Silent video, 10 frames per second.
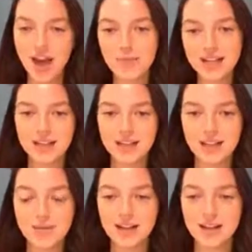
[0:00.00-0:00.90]
That
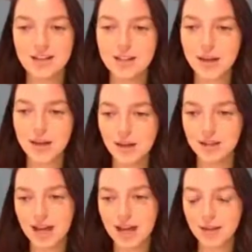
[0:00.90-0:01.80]
basically means that it's been
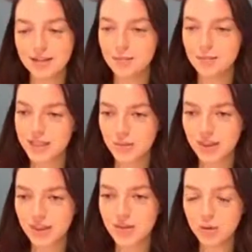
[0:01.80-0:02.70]
looked at by somebody
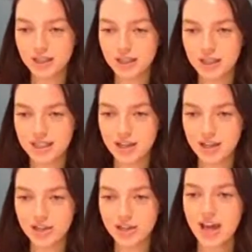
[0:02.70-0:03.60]
within the
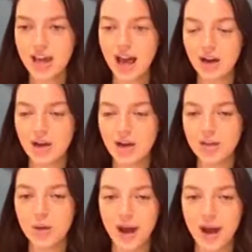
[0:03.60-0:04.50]
organisation,
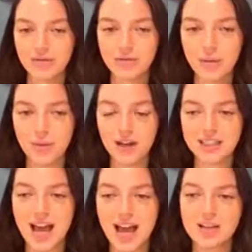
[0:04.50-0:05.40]
however, you haven't
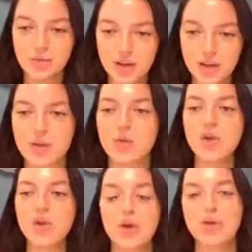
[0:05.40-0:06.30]
marked it as risk or
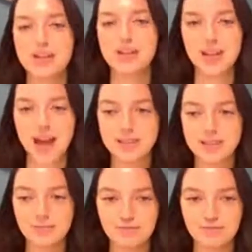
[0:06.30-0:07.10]
no risk yet.